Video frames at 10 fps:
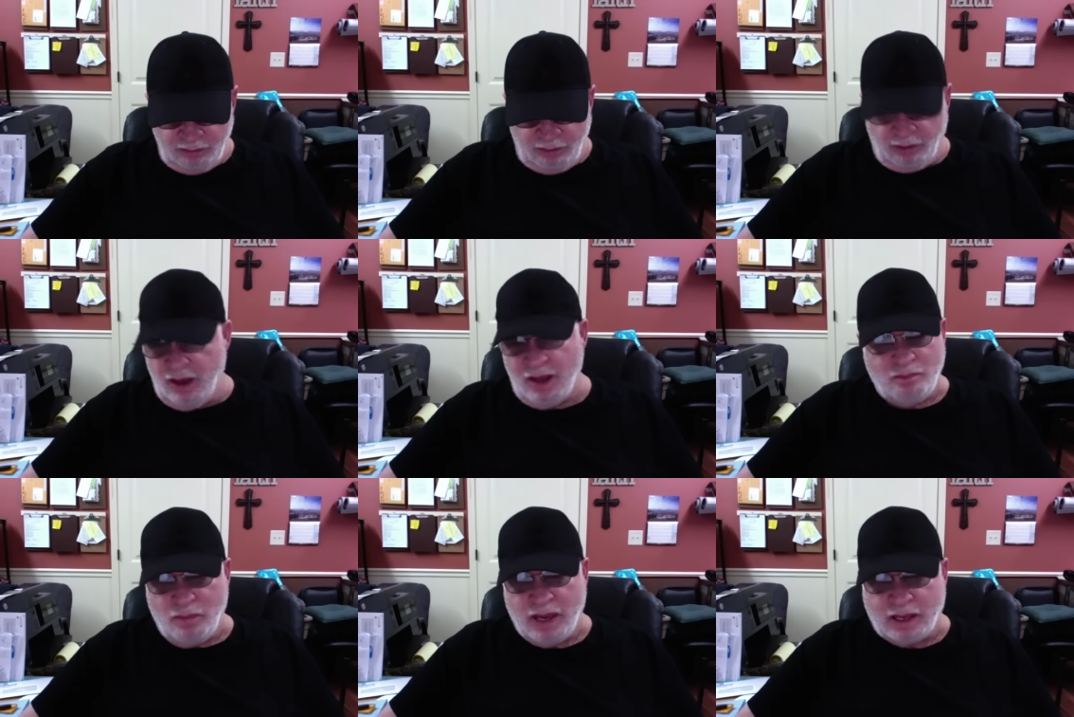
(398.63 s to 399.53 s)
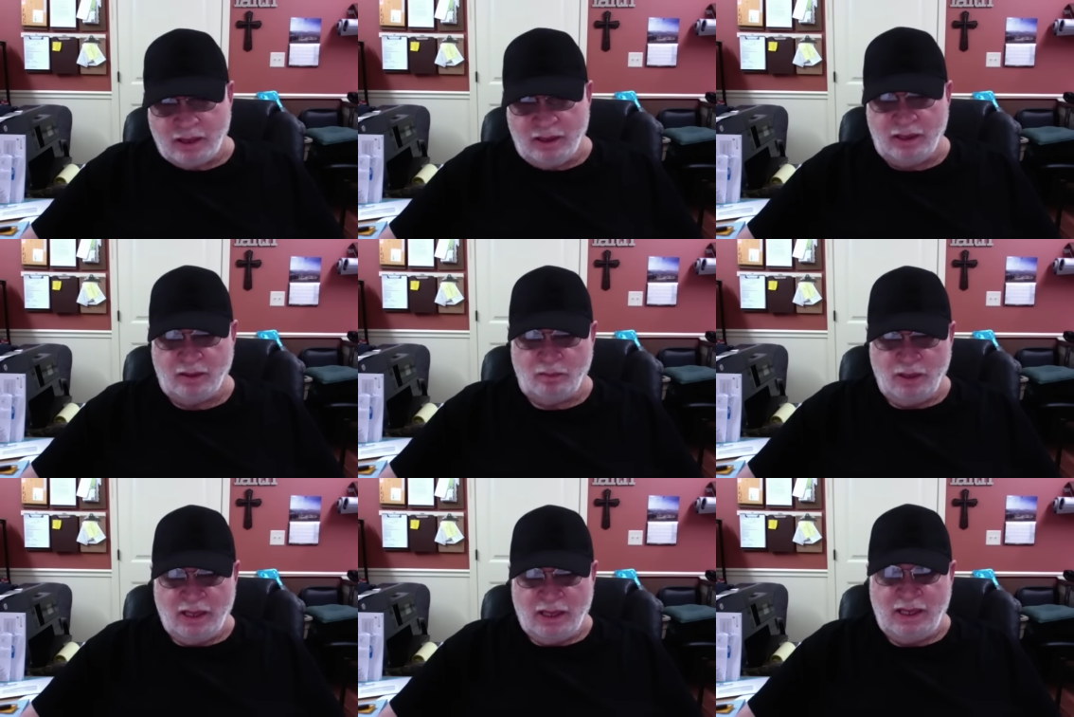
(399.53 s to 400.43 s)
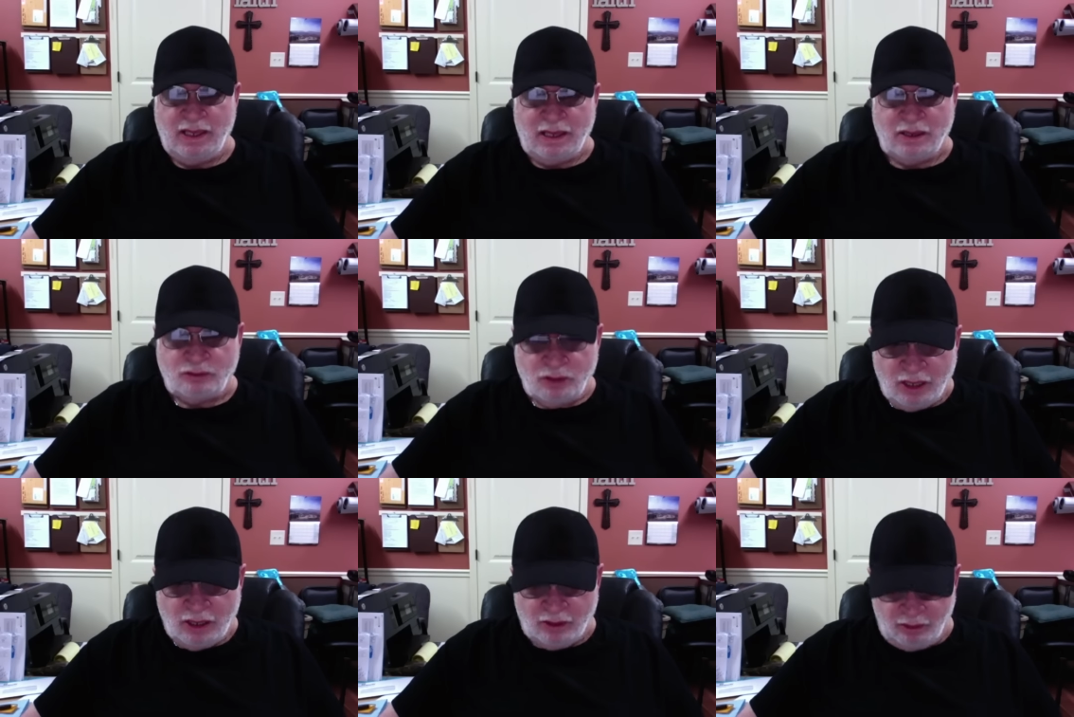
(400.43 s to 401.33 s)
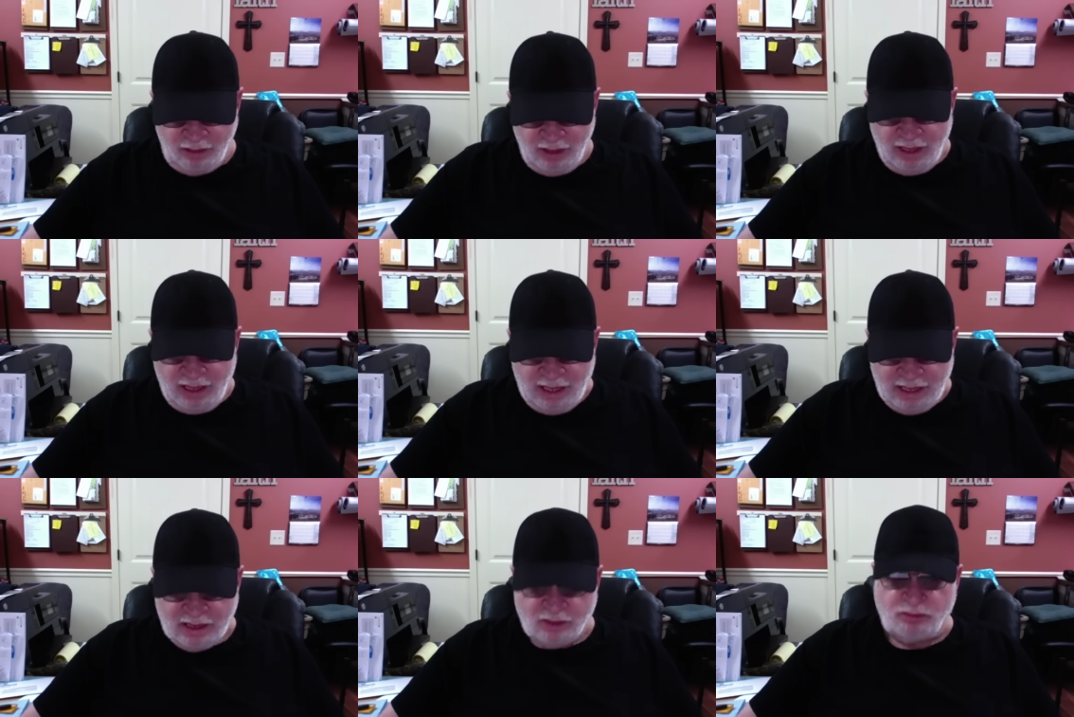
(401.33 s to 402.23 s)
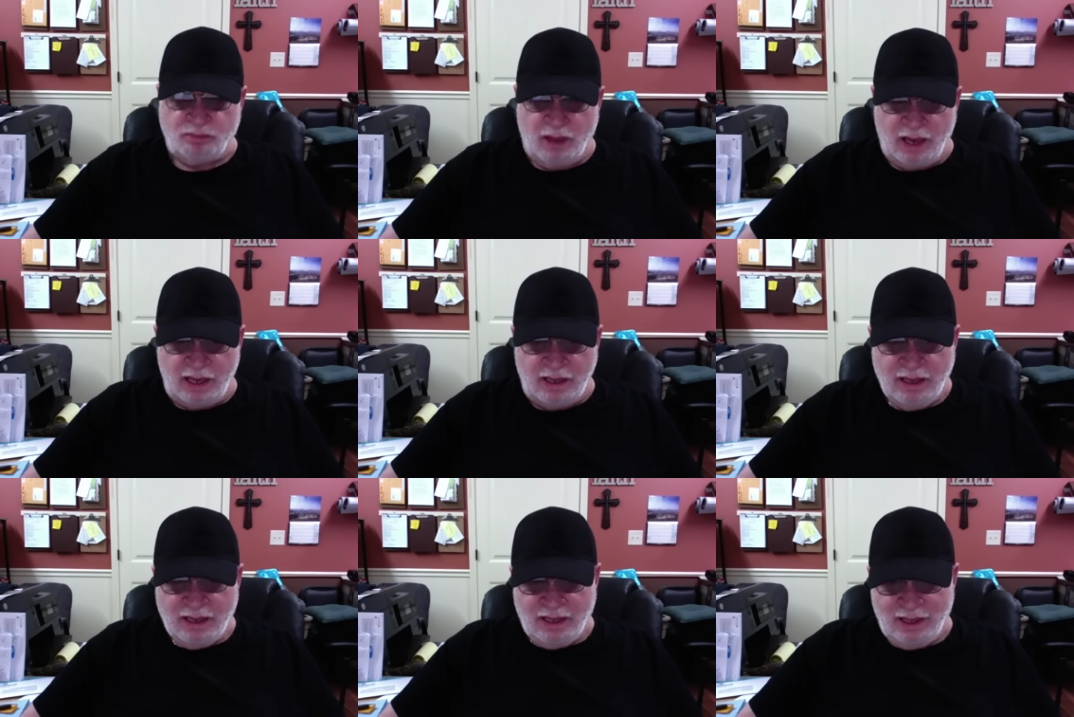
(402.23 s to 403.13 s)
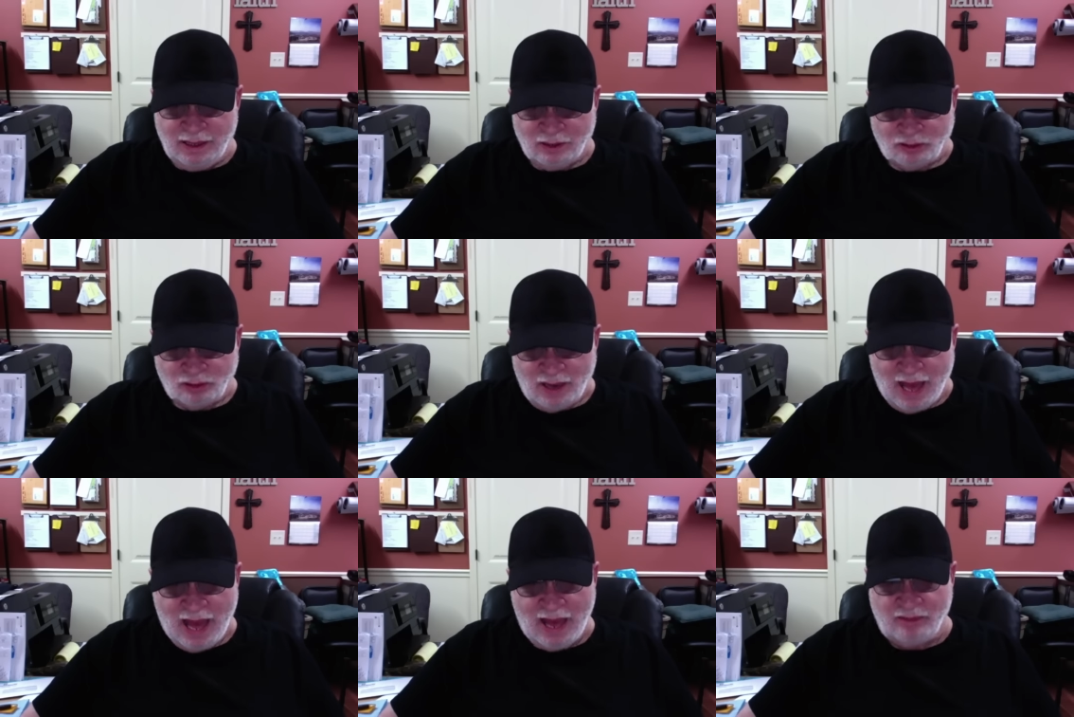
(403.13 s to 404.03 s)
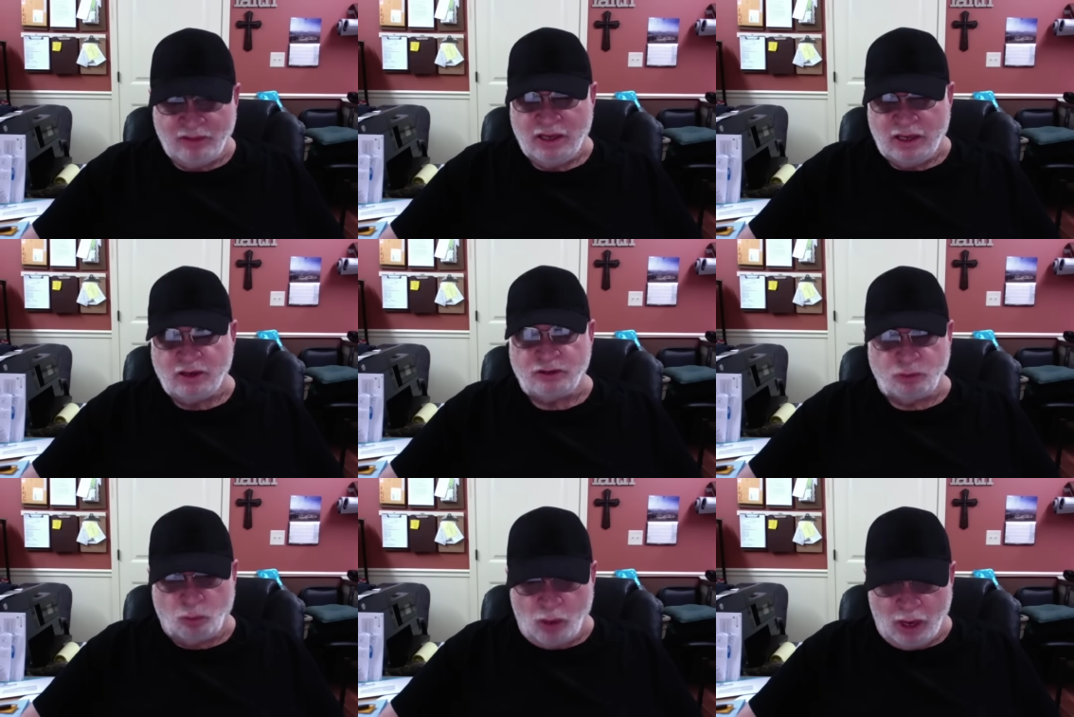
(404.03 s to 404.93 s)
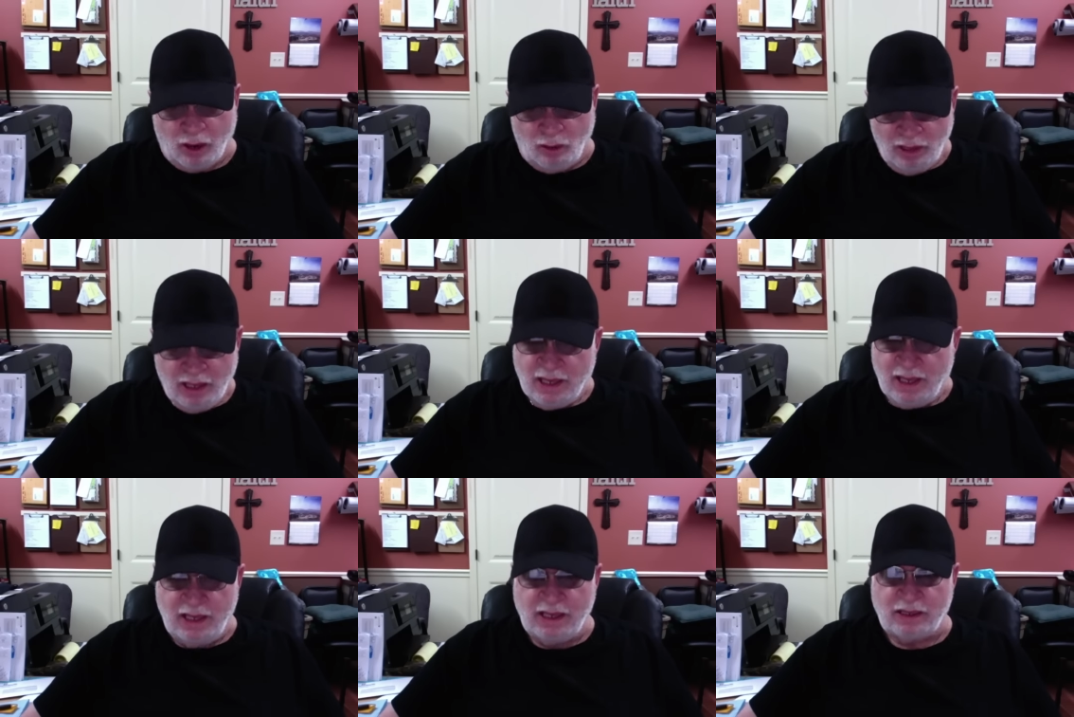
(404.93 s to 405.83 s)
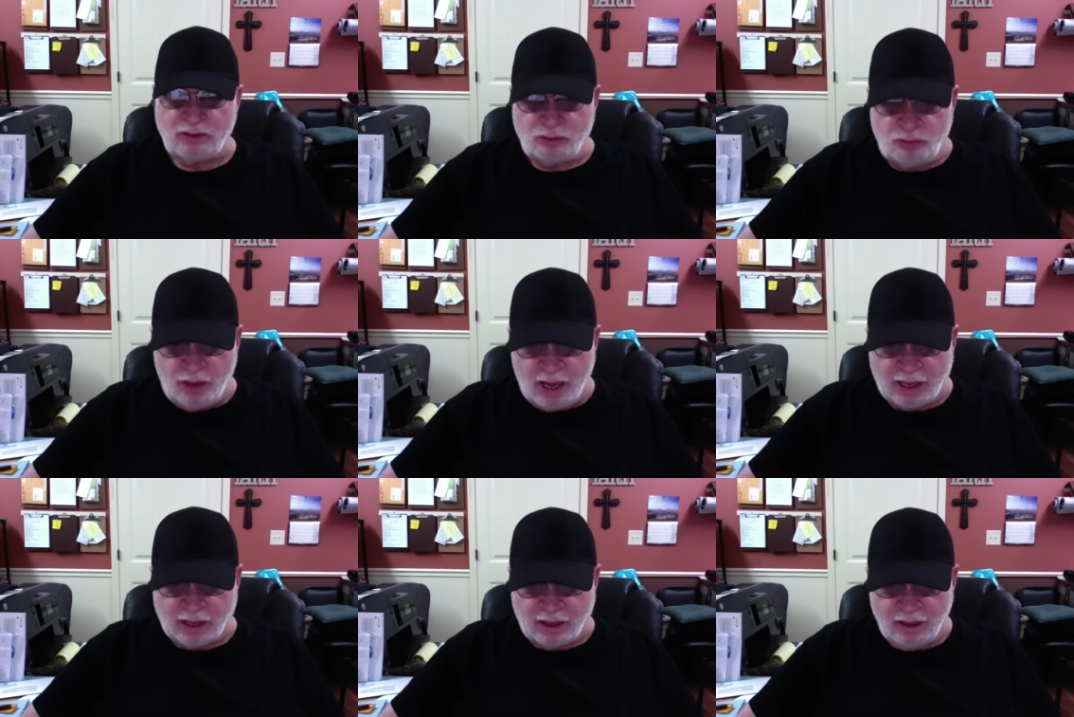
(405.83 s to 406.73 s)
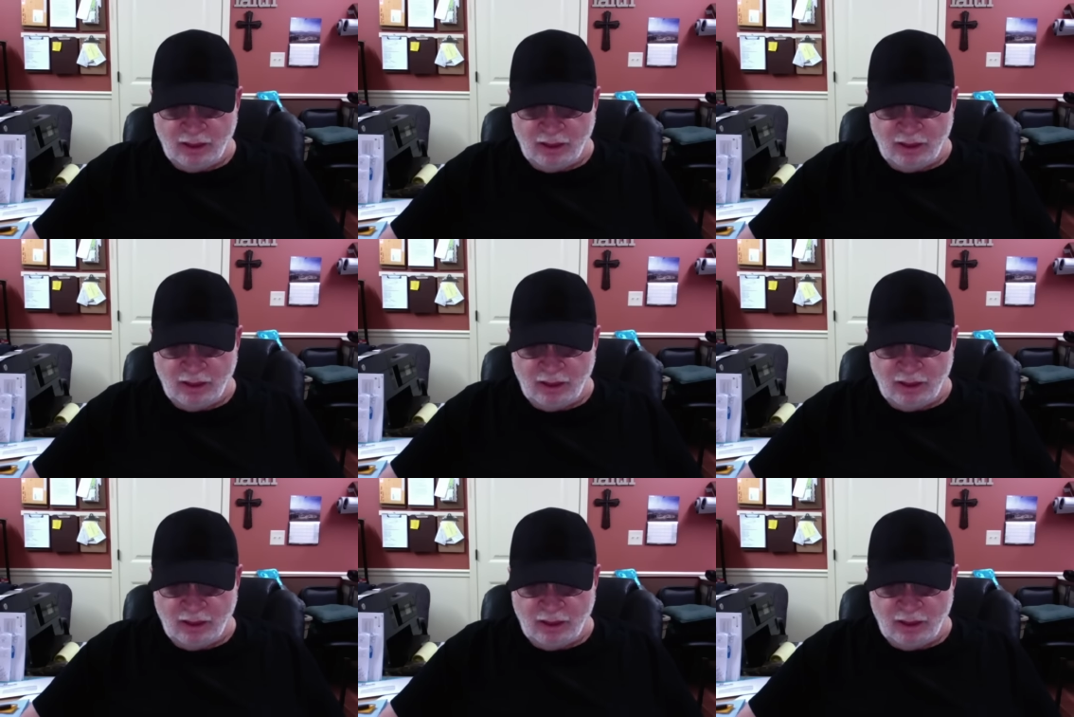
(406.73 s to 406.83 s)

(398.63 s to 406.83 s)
They're not making him. He is here. He is made. He is alive. He is well. He is ready.